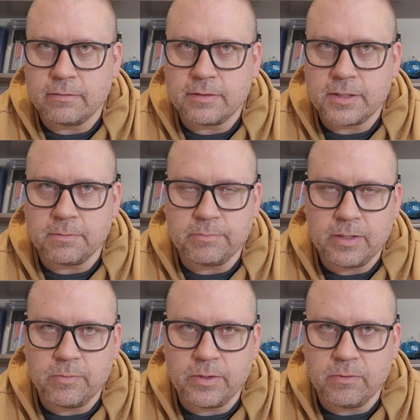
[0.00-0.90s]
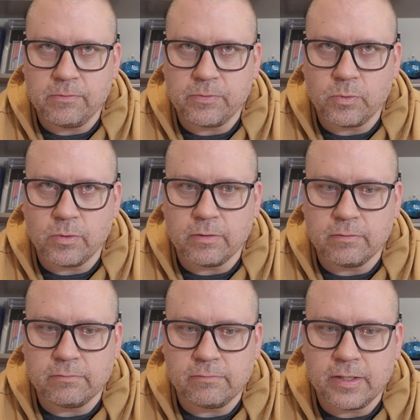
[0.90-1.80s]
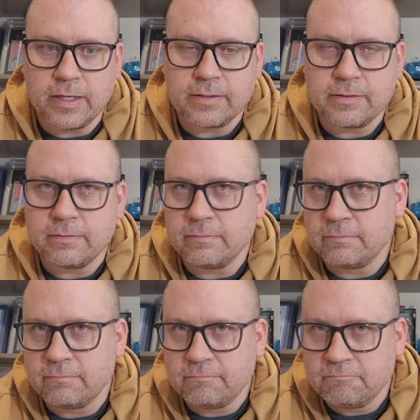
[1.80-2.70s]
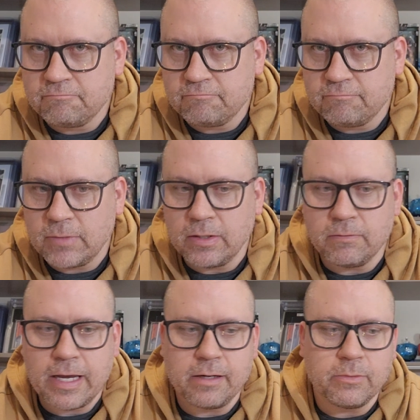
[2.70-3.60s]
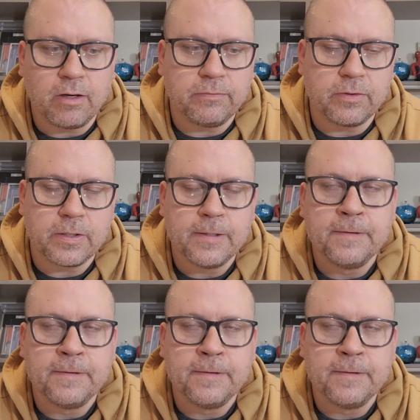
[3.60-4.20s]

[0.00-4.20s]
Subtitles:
to compete with you for the next item offered.